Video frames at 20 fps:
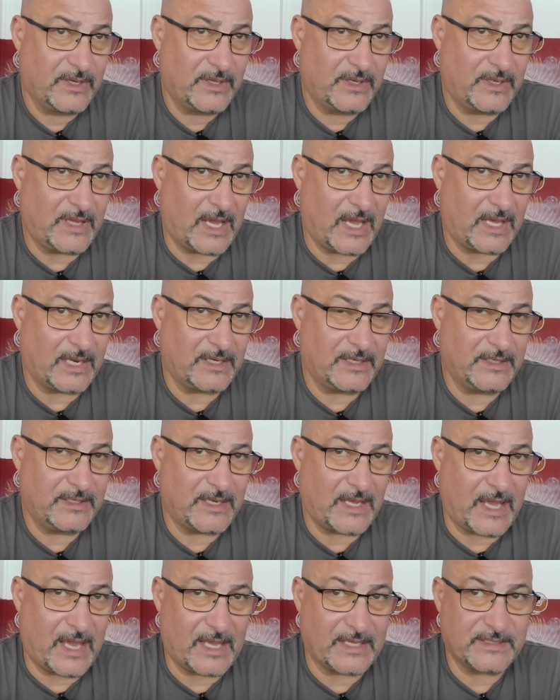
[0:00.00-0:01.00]

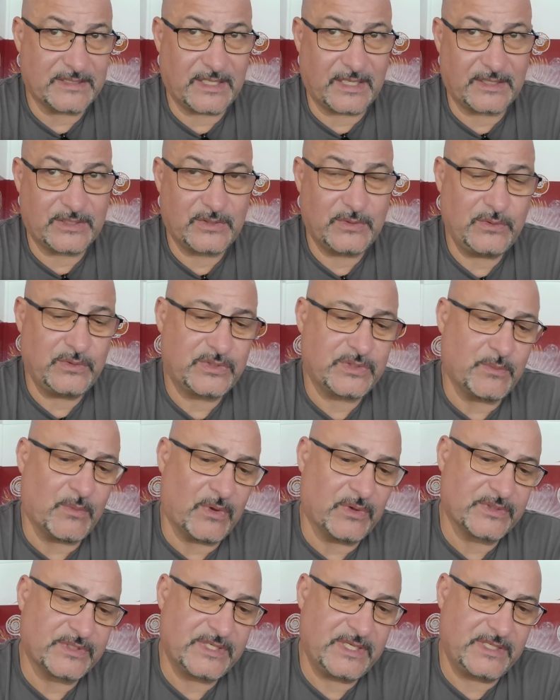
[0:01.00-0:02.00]
that has like two
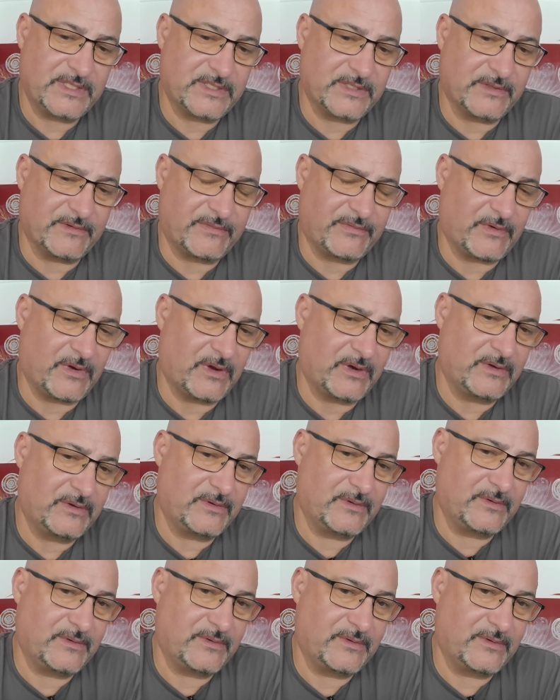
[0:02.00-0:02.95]
small seats in the front